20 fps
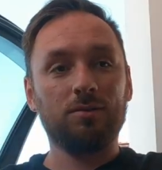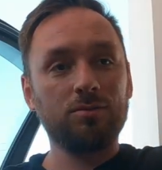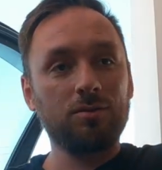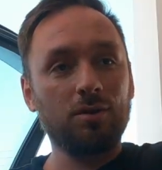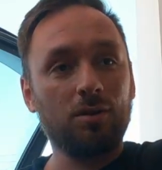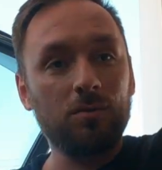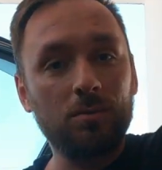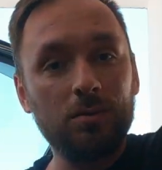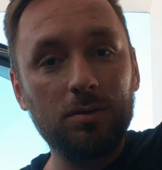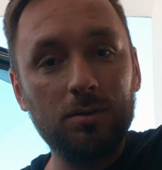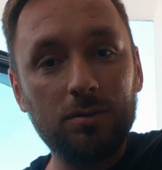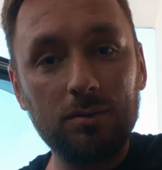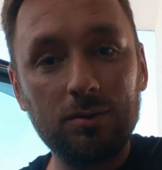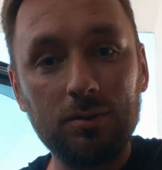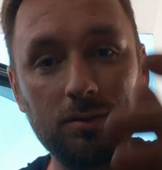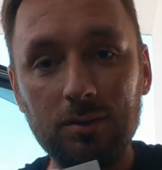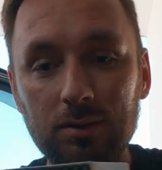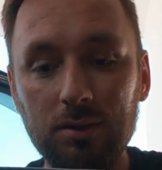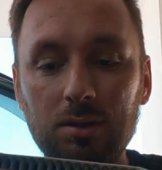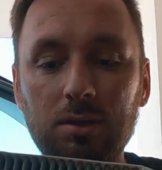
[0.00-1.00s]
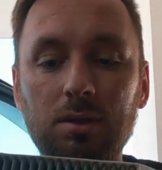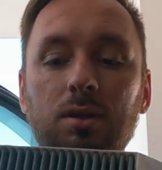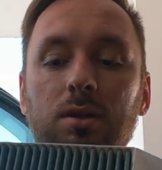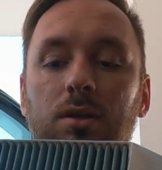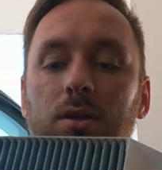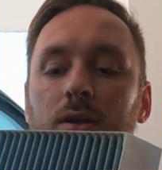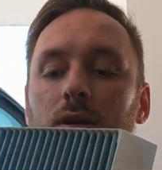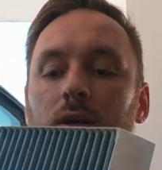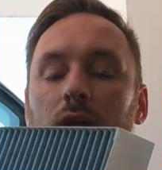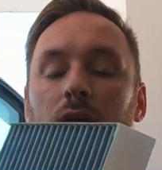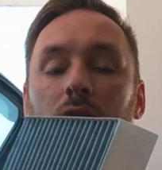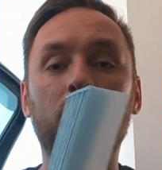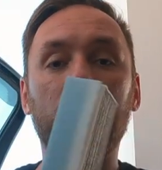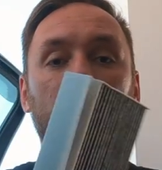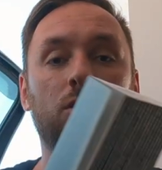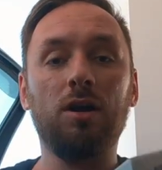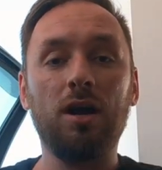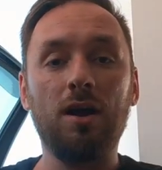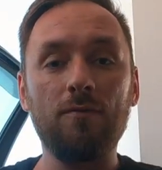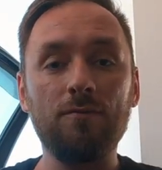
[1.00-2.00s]
So here
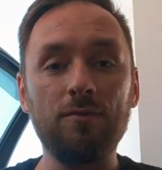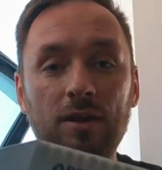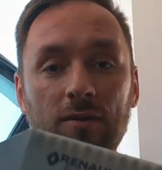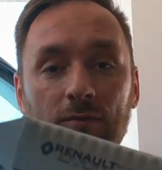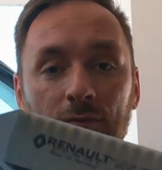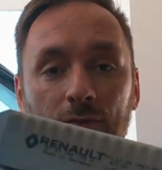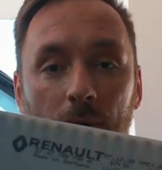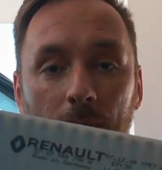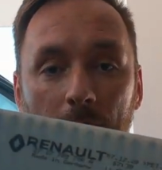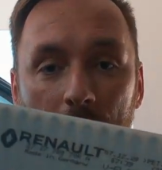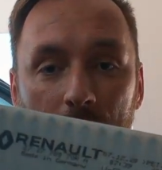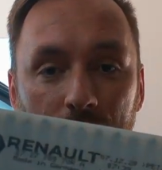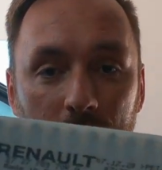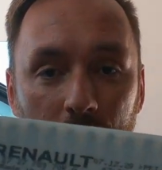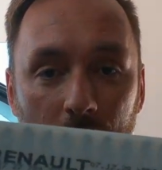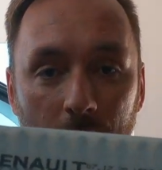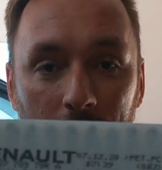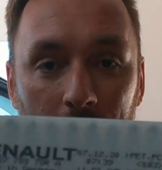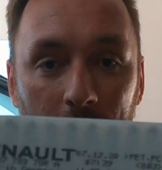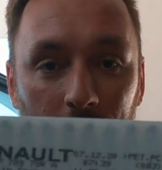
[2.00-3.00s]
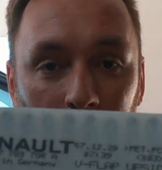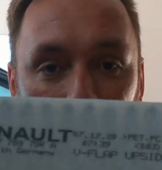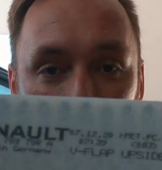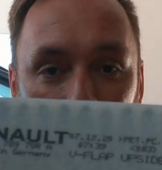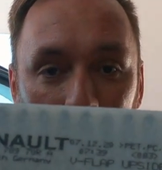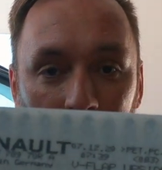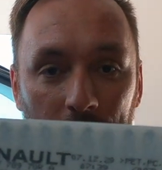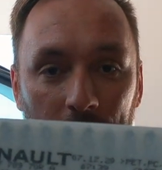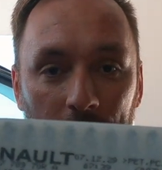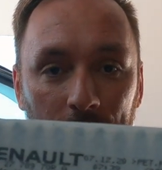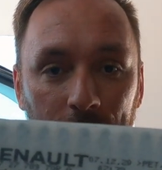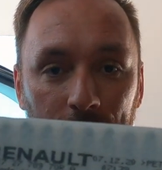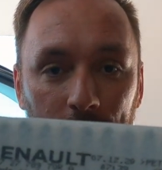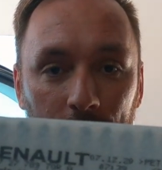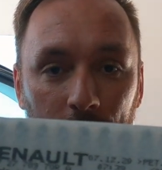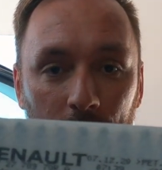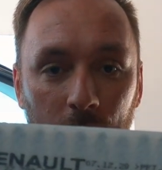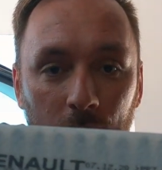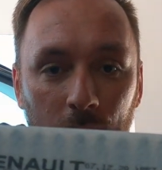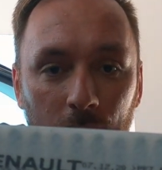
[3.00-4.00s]
you have the information about the
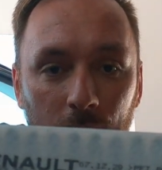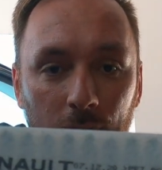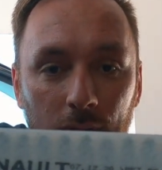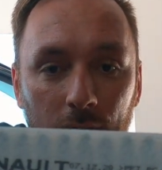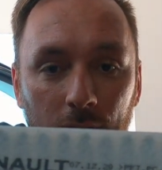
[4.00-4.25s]
airflow,